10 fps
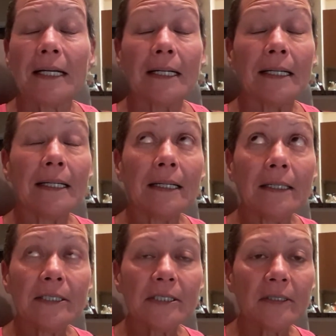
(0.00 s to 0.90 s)

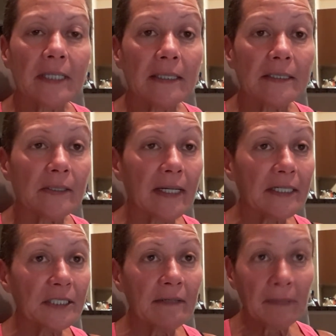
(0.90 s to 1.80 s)
Uh, so yes, yeah, so I gotta
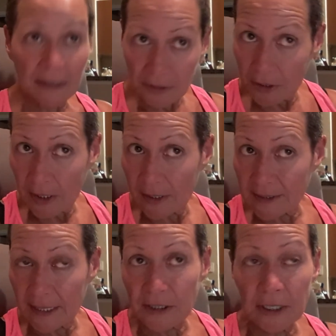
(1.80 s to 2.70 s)
shave my undercut,
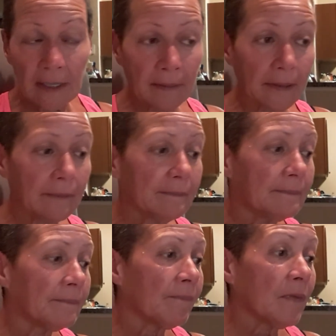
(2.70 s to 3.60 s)
take a shower,
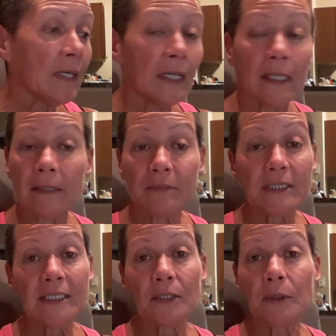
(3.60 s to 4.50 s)
and I'm
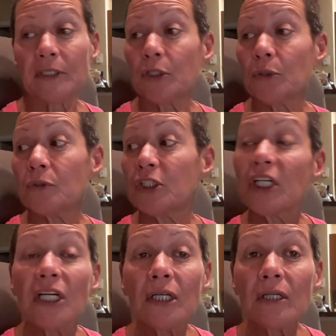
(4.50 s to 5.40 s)
just going to
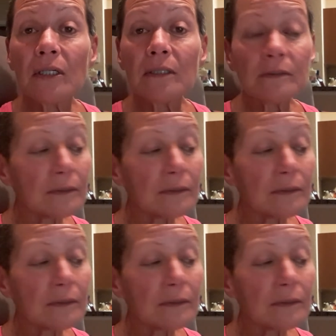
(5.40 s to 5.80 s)
chill.